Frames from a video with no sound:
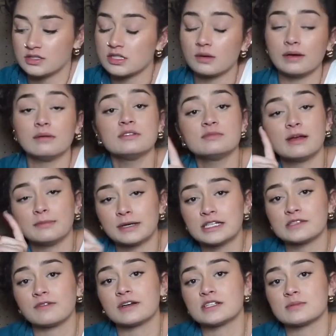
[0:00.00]
So it was my
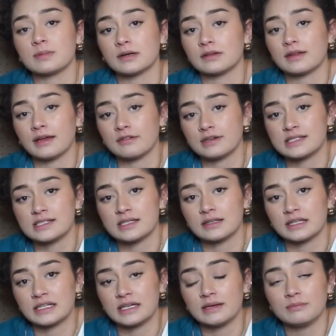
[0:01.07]
best friend's birthday
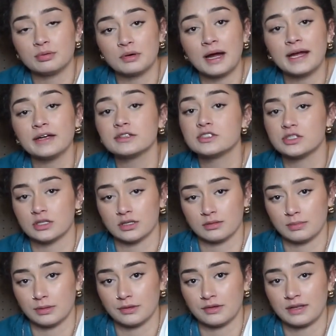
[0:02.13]
recently, and prior to her
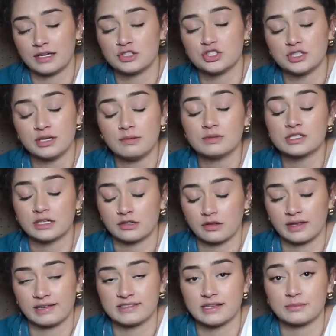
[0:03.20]
birthday, she was under
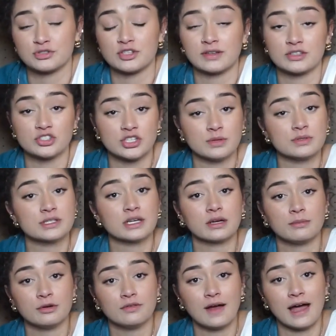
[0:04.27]
the assumption that she was
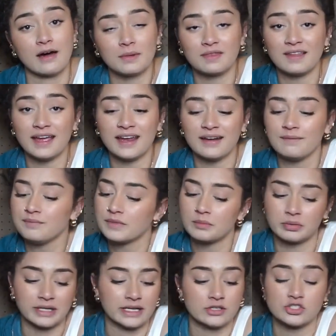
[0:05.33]
gonna move out. But then,
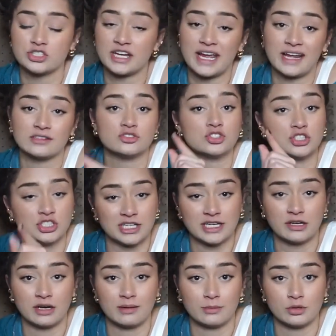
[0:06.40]
plans changed, she
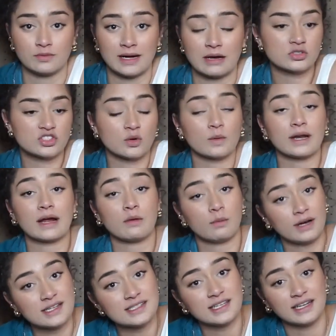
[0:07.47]
couldn't move out. So what I
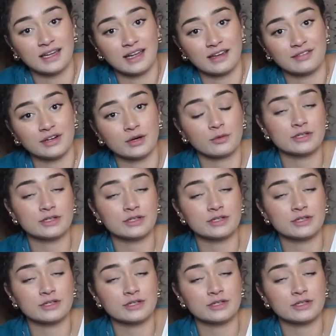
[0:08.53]
was gonna give her